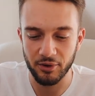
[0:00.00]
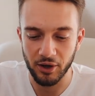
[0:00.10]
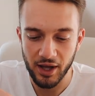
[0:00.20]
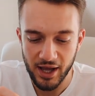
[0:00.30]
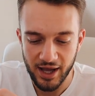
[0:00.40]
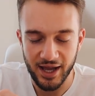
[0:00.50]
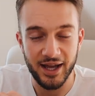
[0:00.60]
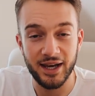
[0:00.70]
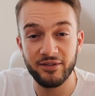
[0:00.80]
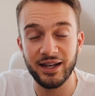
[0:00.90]
But
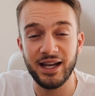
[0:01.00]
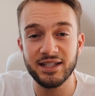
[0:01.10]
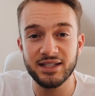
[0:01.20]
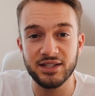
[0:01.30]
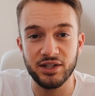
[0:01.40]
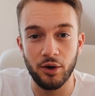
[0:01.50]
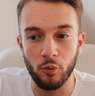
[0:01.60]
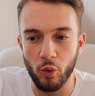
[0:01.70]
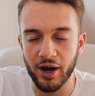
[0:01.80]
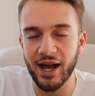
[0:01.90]
uh, nevertheless,
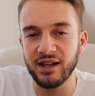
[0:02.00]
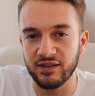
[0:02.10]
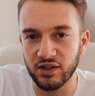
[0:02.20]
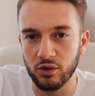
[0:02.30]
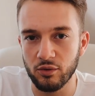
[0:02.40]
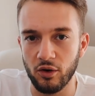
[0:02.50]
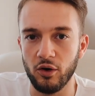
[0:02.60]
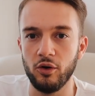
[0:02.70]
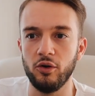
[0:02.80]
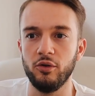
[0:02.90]
what I do,
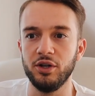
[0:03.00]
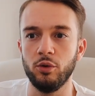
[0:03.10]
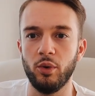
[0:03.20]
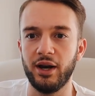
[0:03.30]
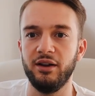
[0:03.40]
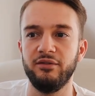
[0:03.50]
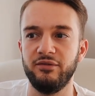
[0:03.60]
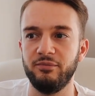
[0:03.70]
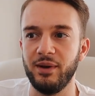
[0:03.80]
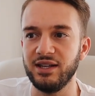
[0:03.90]
or you know what
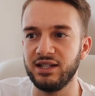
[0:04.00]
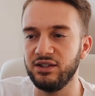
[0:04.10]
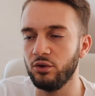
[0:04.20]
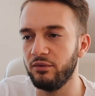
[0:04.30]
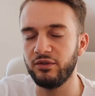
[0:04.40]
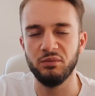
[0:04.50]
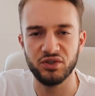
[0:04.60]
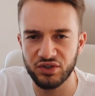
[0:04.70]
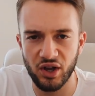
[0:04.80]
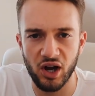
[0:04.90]
I've basically done from
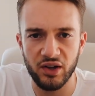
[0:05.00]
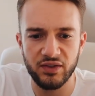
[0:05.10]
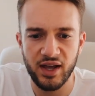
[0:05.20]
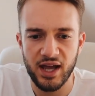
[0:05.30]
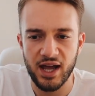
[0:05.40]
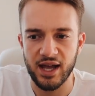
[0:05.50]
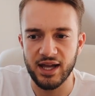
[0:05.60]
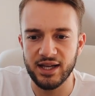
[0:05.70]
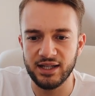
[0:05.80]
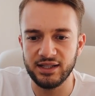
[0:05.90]
the start,
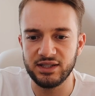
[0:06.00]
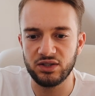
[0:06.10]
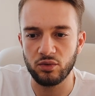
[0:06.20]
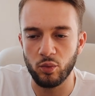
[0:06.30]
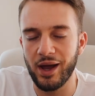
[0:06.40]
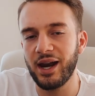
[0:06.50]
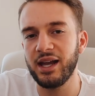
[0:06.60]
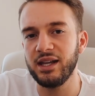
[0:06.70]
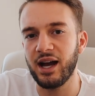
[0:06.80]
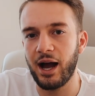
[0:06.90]
is when
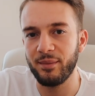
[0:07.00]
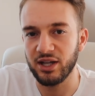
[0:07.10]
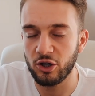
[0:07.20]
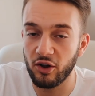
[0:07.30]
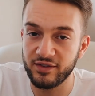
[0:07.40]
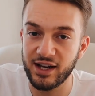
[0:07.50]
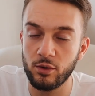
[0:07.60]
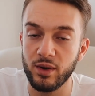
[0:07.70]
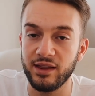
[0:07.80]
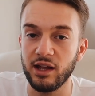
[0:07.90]
I am in
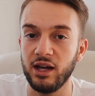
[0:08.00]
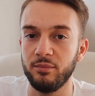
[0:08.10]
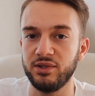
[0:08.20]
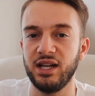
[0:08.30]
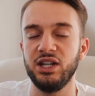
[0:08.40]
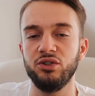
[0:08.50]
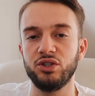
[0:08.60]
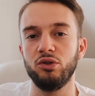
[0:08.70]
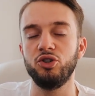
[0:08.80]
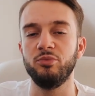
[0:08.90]
contact with a
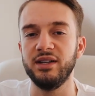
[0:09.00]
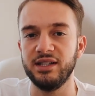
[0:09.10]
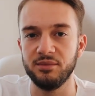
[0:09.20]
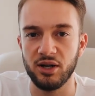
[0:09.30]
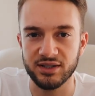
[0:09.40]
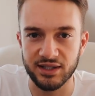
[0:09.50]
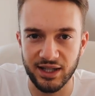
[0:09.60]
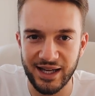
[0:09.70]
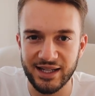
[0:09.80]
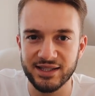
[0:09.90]
potential social media marketing
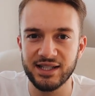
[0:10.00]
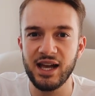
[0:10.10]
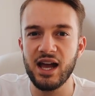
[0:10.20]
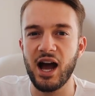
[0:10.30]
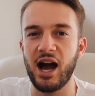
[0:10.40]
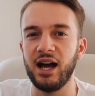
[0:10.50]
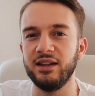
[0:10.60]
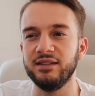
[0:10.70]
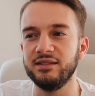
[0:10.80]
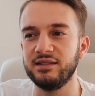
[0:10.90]
client
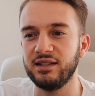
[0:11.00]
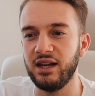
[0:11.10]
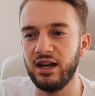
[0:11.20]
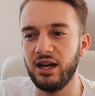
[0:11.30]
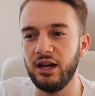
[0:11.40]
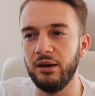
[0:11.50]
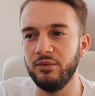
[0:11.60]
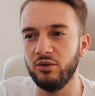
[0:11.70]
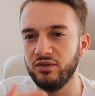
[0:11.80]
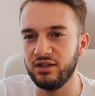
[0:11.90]
and
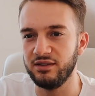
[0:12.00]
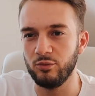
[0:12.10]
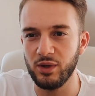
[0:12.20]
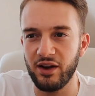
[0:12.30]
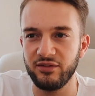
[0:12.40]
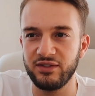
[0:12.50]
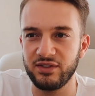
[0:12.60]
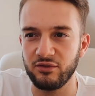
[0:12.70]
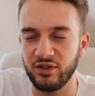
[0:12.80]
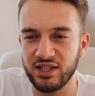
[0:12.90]
um, you know we
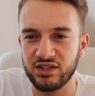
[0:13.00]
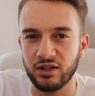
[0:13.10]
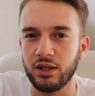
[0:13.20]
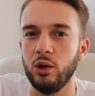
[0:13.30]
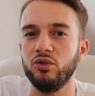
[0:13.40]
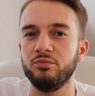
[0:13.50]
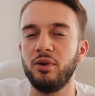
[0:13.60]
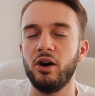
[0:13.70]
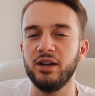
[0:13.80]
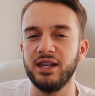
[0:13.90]
haven't reached the closing
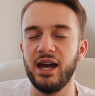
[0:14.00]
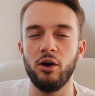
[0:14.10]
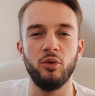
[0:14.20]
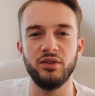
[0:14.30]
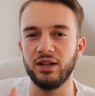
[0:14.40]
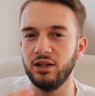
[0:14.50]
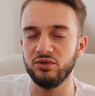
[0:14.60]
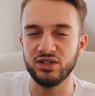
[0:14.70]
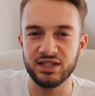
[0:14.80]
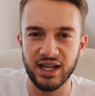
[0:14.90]
part yet or the
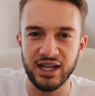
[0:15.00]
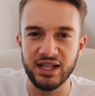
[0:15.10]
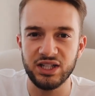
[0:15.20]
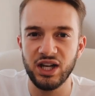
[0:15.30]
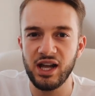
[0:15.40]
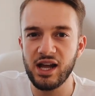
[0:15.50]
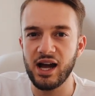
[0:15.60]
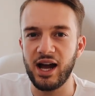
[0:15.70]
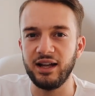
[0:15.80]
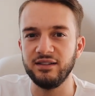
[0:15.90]
closing stage
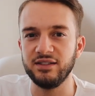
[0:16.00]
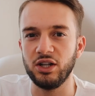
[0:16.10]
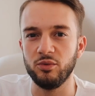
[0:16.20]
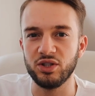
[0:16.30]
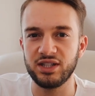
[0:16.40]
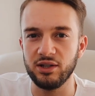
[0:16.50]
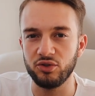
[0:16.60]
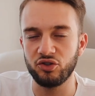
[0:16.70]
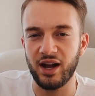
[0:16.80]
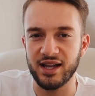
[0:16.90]
and you know we're
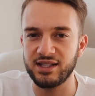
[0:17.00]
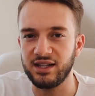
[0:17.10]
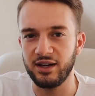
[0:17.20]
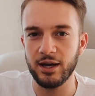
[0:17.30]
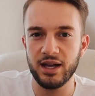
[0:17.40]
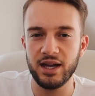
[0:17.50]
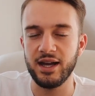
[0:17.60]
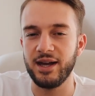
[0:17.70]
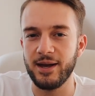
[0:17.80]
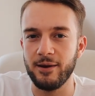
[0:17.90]
still trying to
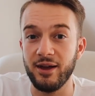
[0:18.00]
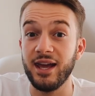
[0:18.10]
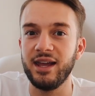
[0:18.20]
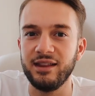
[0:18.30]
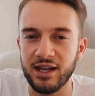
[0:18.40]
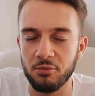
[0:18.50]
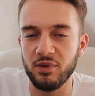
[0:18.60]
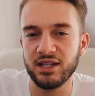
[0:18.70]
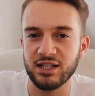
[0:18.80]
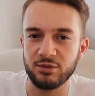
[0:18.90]
uh, in the
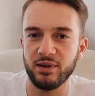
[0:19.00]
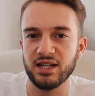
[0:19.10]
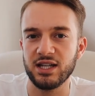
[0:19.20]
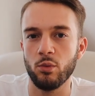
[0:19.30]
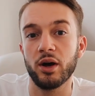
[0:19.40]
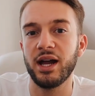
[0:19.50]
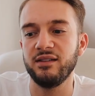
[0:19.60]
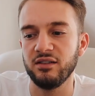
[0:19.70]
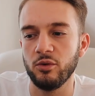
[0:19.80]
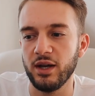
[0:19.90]
business, basically what
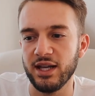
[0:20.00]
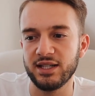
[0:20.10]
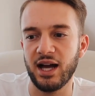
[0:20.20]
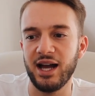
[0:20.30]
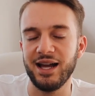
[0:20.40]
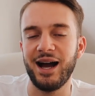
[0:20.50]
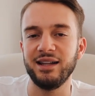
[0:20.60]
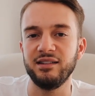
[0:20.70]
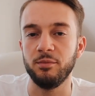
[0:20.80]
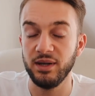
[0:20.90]
I do is I
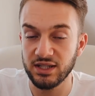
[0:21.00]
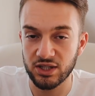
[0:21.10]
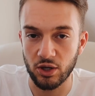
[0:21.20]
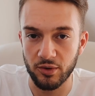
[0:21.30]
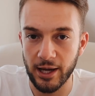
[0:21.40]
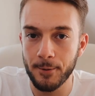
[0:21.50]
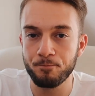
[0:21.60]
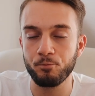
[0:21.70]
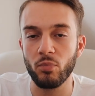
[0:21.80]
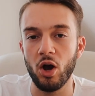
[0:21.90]
add the business owner
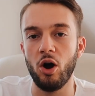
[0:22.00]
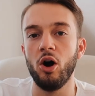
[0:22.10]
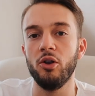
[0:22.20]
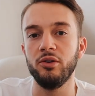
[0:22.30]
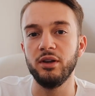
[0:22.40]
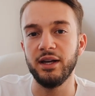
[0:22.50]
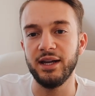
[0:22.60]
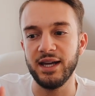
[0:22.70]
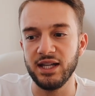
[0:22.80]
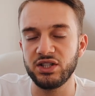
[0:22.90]
on uh,
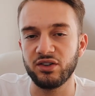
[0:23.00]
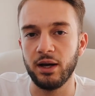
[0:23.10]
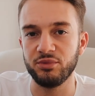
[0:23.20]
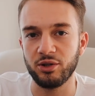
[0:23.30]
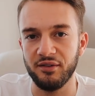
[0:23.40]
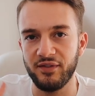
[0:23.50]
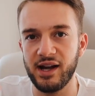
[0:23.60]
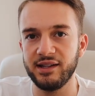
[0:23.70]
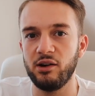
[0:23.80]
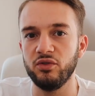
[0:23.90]
Instagram. So I
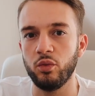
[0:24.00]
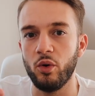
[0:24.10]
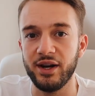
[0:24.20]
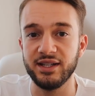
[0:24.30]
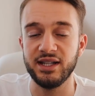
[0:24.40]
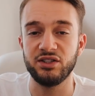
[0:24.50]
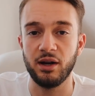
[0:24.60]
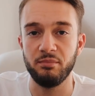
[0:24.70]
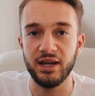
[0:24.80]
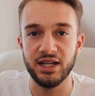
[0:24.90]
find out what his
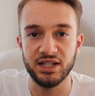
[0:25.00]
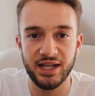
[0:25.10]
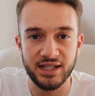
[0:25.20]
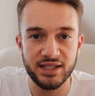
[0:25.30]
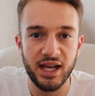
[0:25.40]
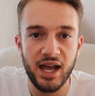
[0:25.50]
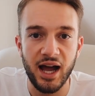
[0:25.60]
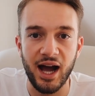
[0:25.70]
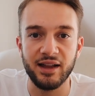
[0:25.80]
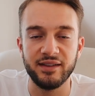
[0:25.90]
Instagram page is,
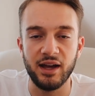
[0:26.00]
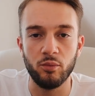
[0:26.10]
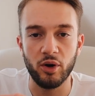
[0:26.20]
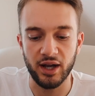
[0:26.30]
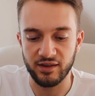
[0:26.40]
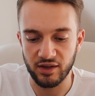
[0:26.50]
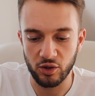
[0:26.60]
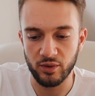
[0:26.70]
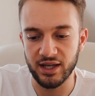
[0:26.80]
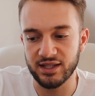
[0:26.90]
and then what I
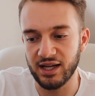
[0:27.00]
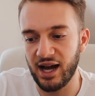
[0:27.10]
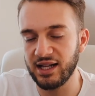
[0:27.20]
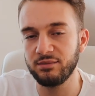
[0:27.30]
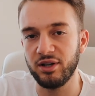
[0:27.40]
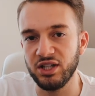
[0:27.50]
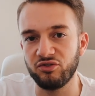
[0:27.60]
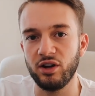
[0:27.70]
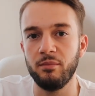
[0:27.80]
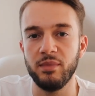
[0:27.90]
do is I add him on
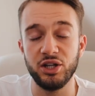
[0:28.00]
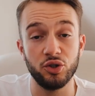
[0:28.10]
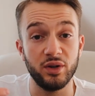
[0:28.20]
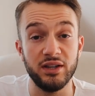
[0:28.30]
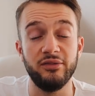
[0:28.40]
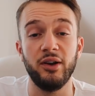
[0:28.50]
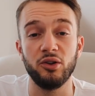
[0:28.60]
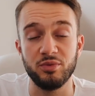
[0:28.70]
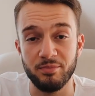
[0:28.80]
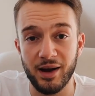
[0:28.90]
Instagram, make sure he
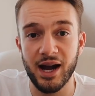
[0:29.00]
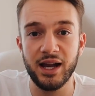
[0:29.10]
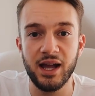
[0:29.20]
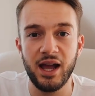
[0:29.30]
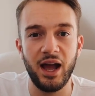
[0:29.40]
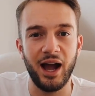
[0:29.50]
follows me back.